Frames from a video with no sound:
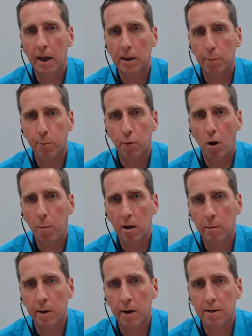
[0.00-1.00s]
And the
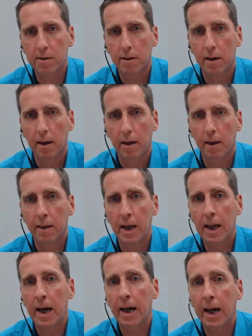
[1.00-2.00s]
problem is
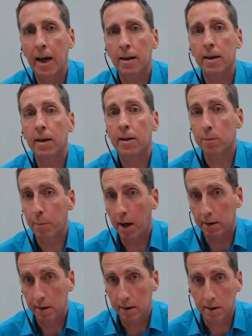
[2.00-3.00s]
that I had
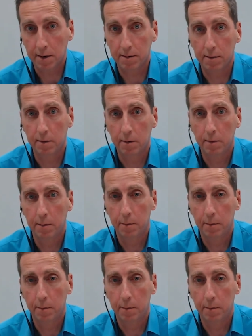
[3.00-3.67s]
expected this.